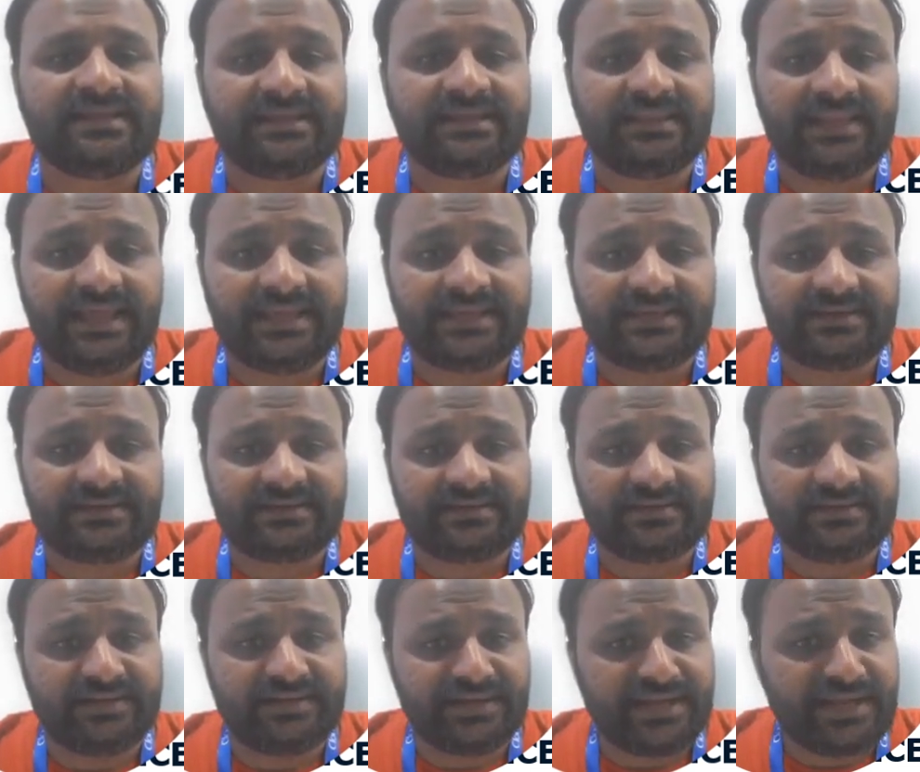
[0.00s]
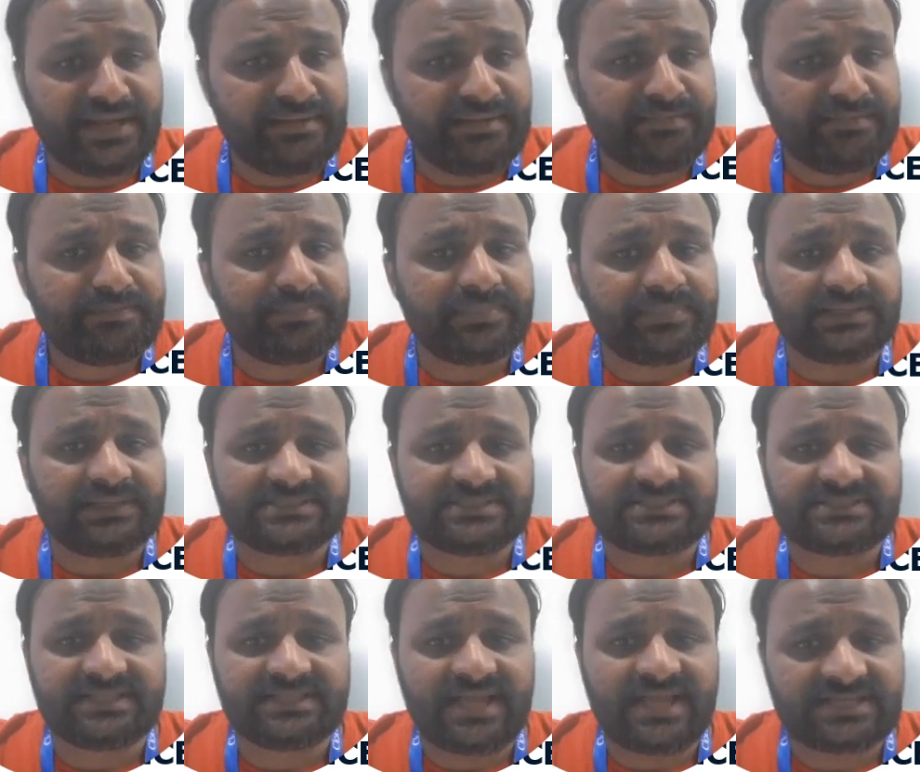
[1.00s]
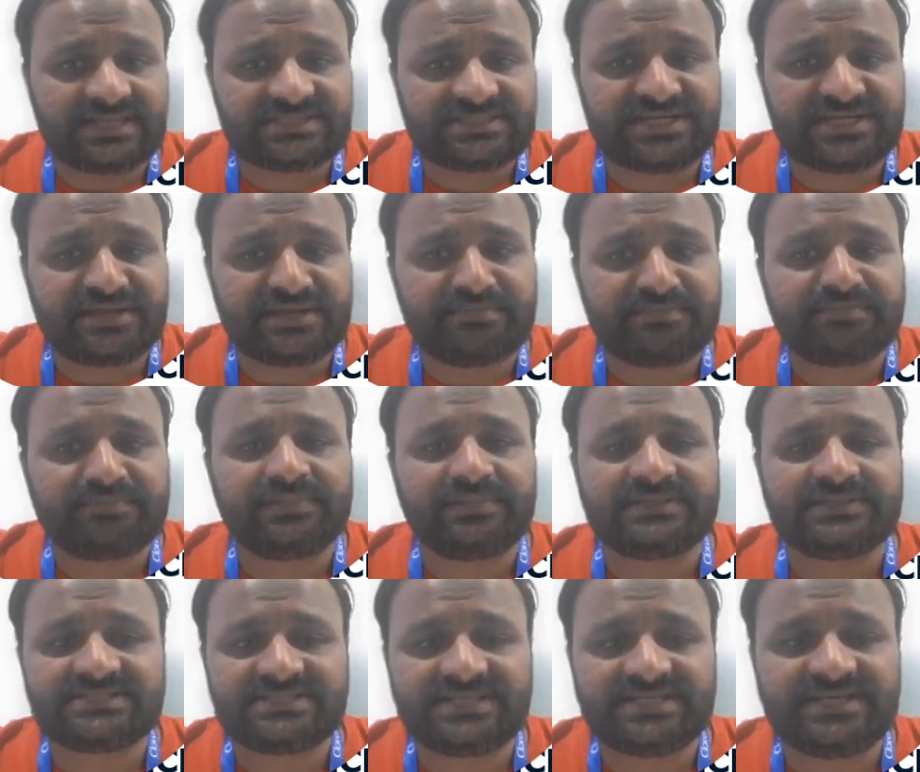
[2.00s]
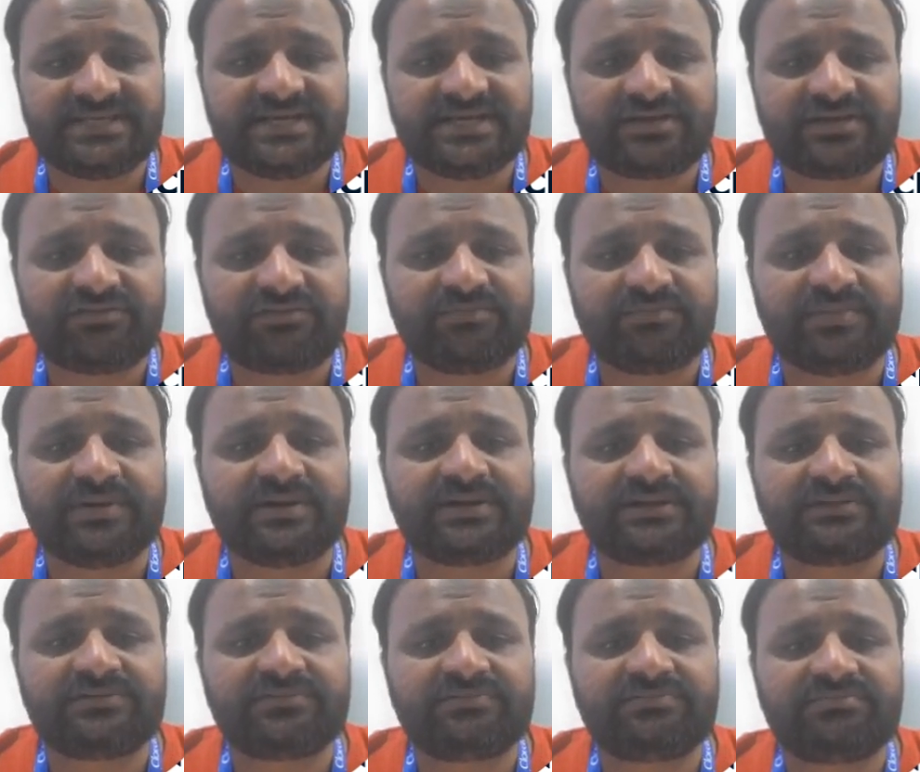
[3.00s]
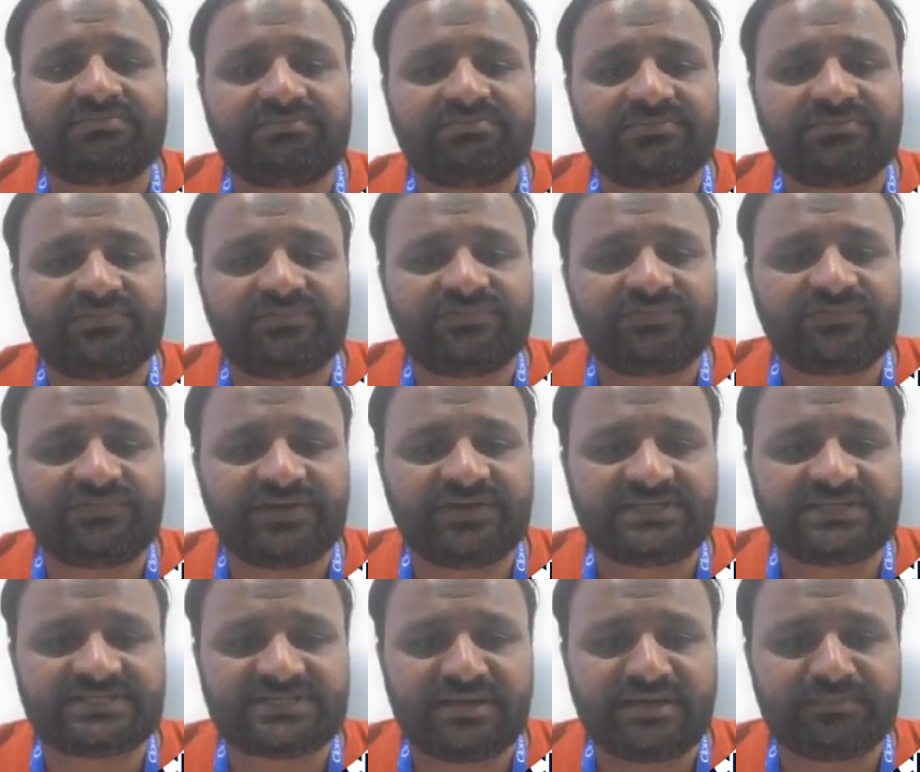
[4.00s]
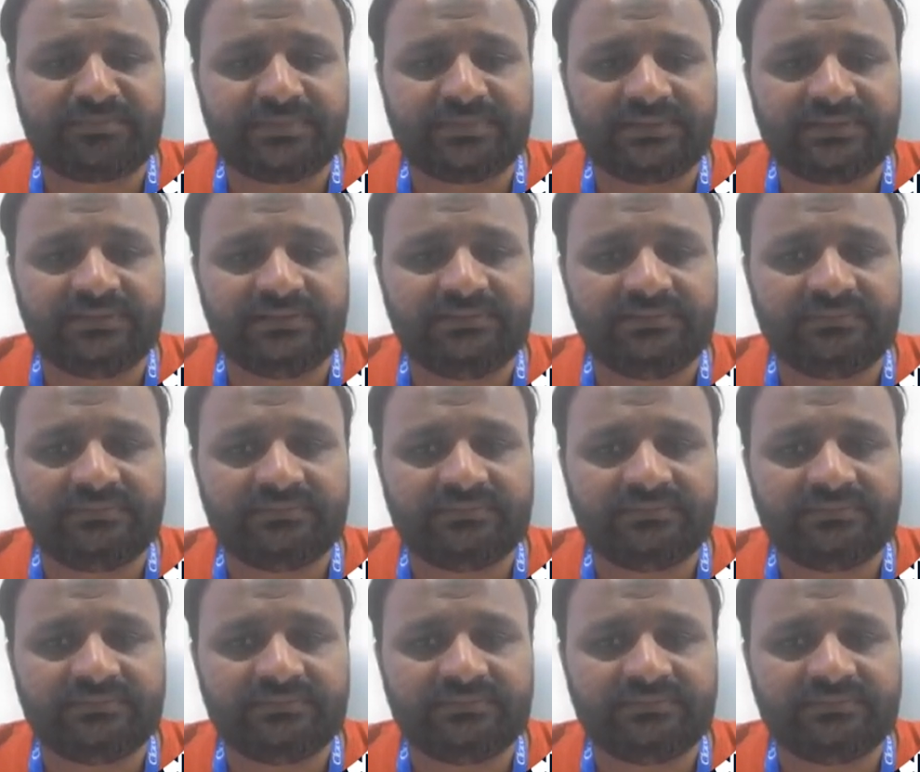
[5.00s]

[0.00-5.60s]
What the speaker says: like name plus last name plus year of birth. For example,